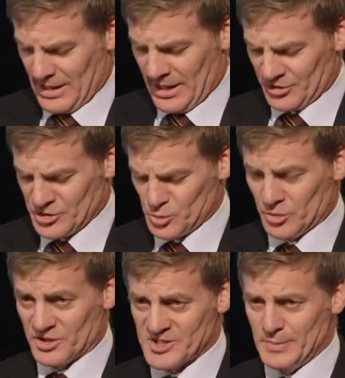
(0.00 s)
And I just want
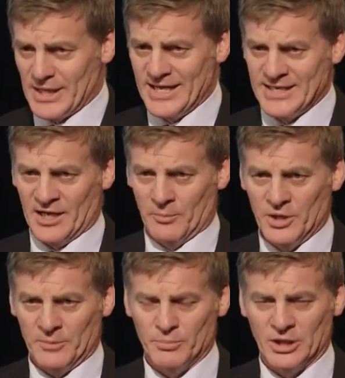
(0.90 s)
to explain that a
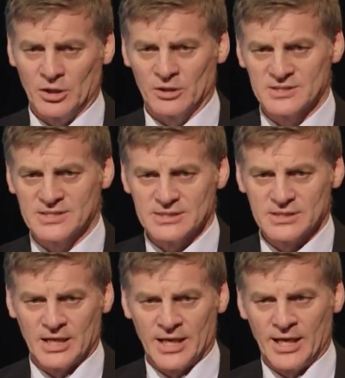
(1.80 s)
bit because
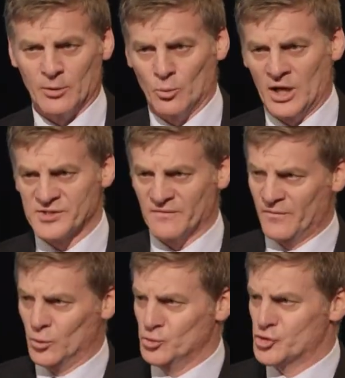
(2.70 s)
as a
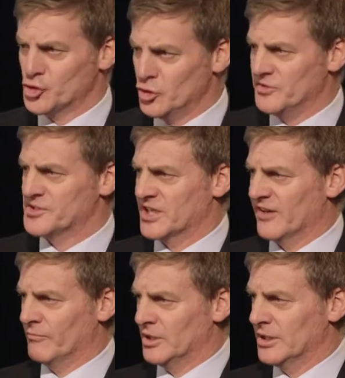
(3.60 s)
full service
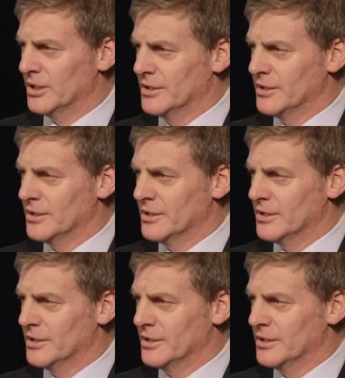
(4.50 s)
government,